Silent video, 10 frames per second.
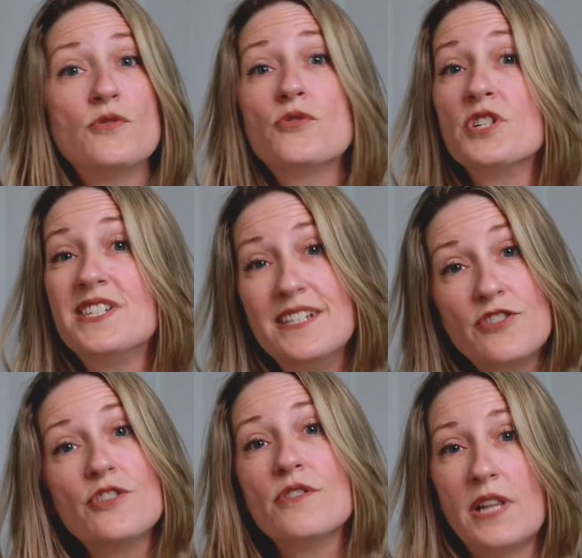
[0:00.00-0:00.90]

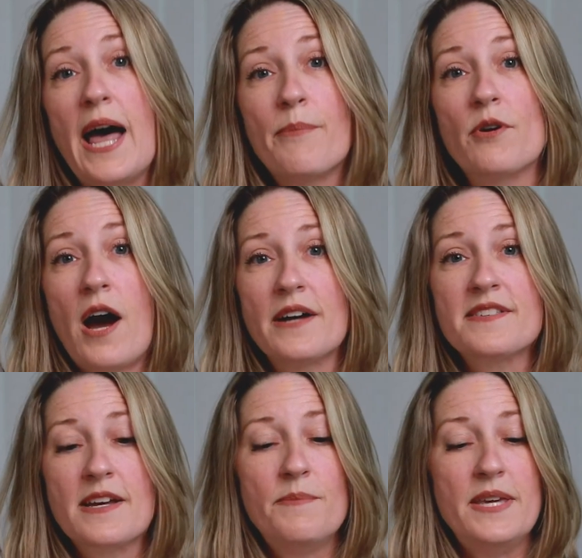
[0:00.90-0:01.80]
traditional
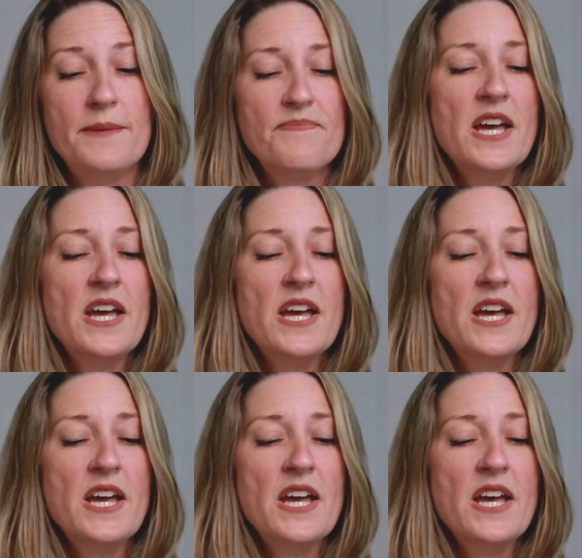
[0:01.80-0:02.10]
laparoscopy